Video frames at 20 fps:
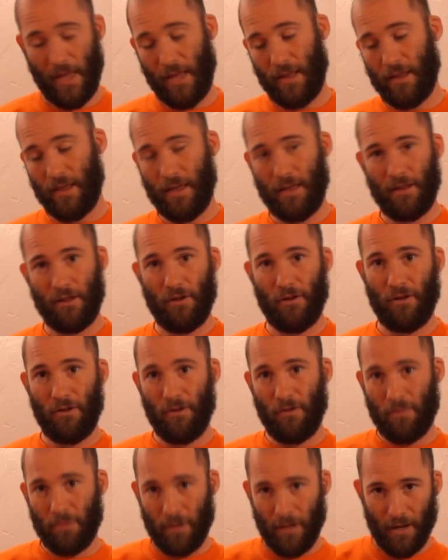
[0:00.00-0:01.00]
and, and you,
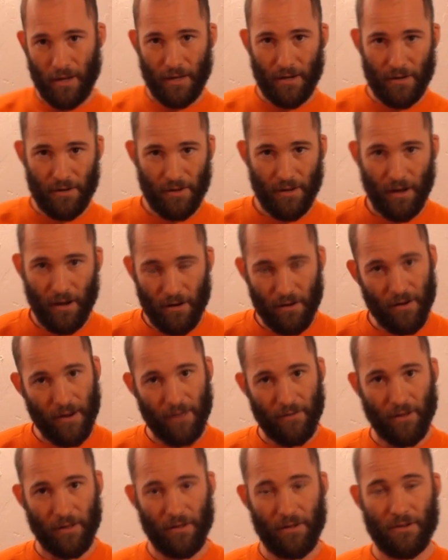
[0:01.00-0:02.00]
you plug it into the hard
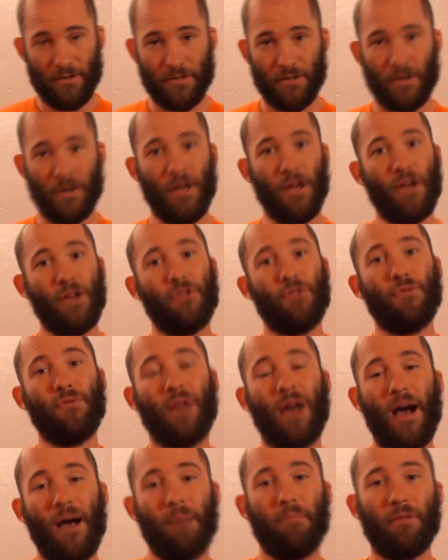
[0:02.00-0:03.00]
drive enclosure, do
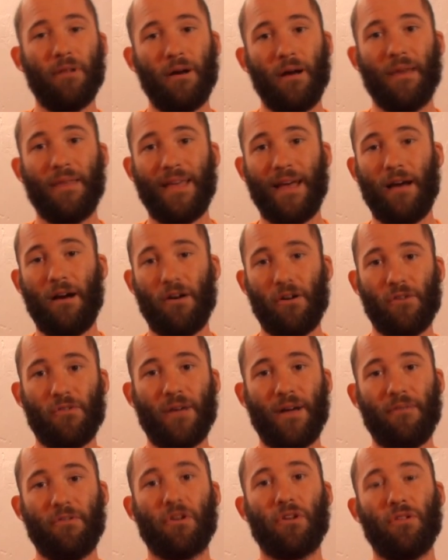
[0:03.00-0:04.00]
not plug that hard
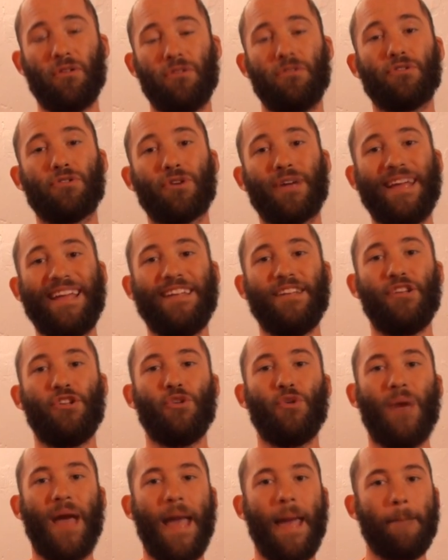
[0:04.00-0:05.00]
drive enclosure
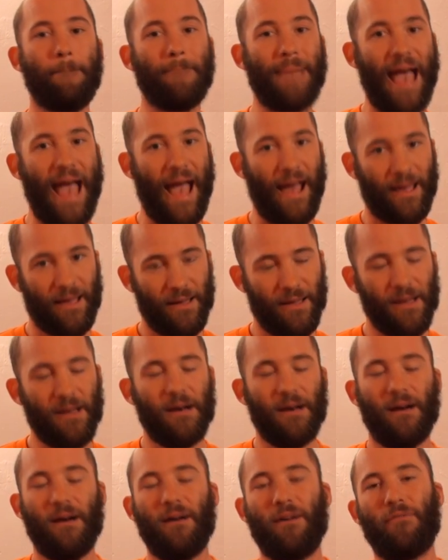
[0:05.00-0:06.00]
into a Mac.
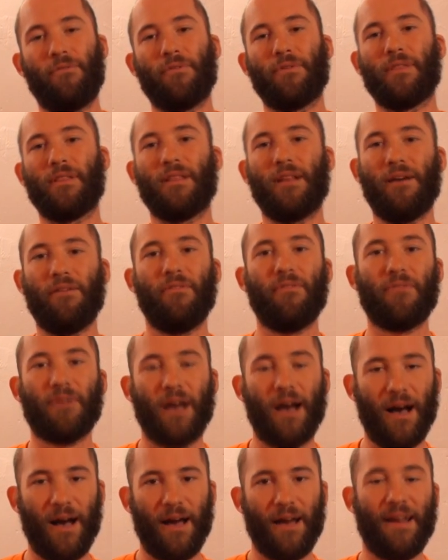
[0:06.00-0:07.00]
For the love of
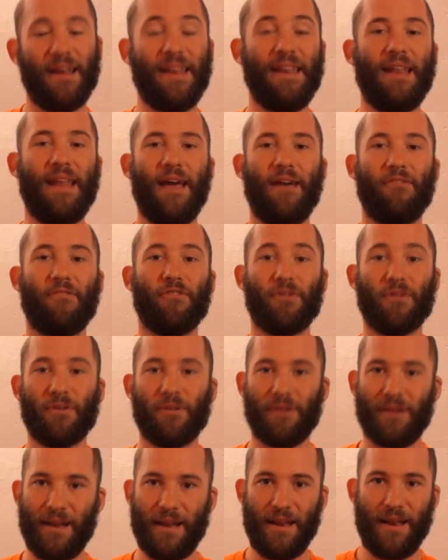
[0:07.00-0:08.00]
God,
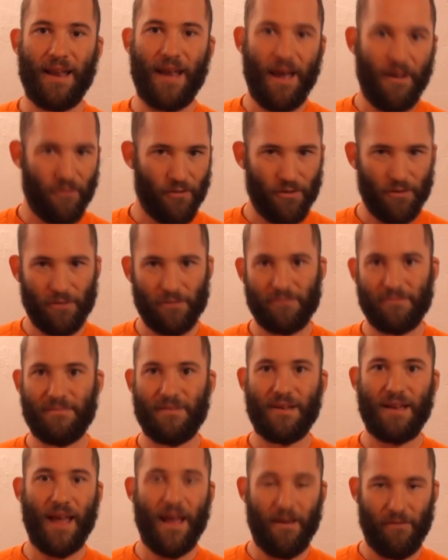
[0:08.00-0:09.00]
never, never,
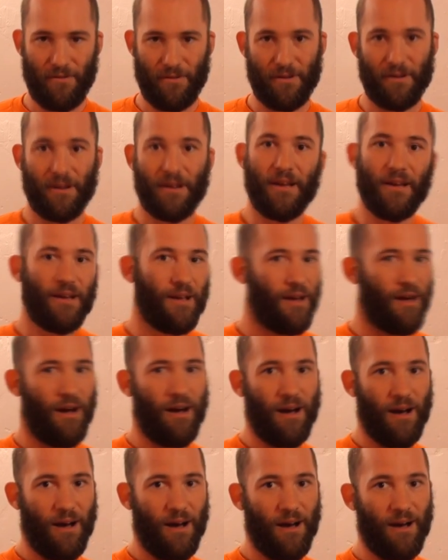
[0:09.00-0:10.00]
never
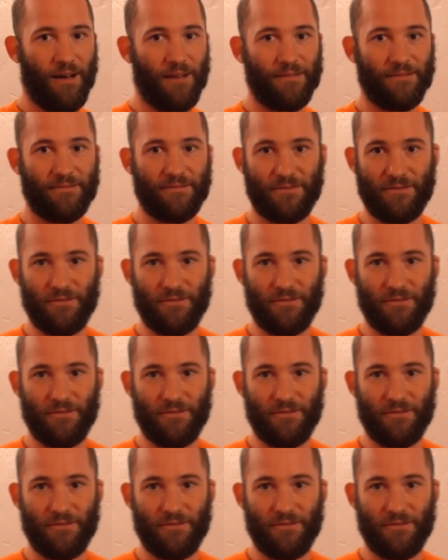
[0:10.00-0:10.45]
uh,